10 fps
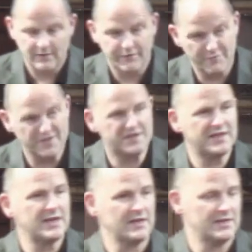from the
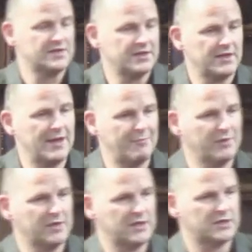state is an
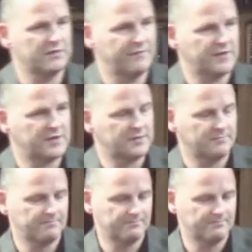application of this.